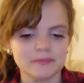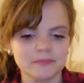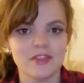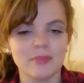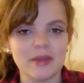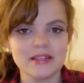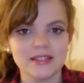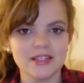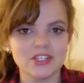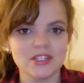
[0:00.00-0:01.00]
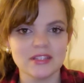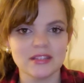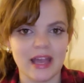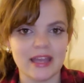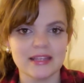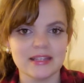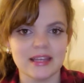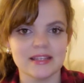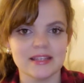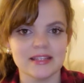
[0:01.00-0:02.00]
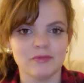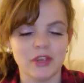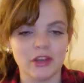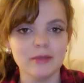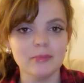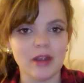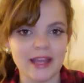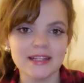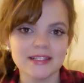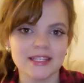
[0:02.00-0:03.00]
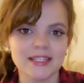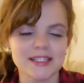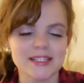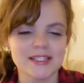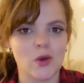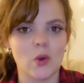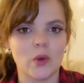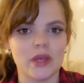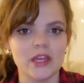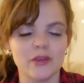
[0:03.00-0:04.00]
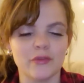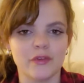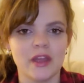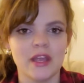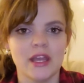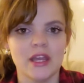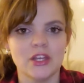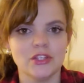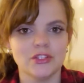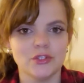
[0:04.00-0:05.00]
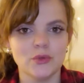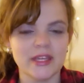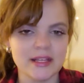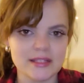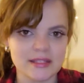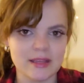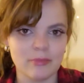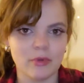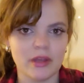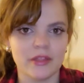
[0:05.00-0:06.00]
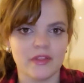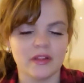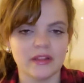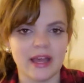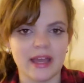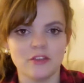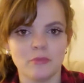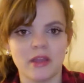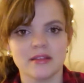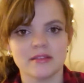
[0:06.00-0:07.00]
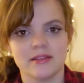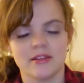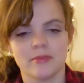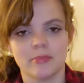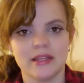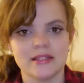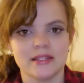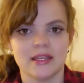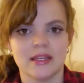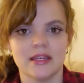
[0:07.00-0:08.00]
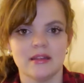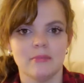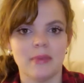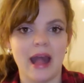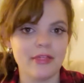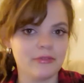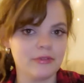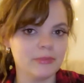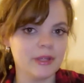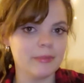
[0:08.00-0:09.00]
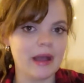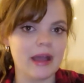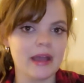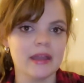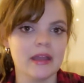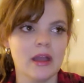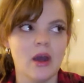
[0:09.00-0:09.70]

The base station light is very bright, so if you can't sleep with a light, you might consider placing it in a bathroom nearby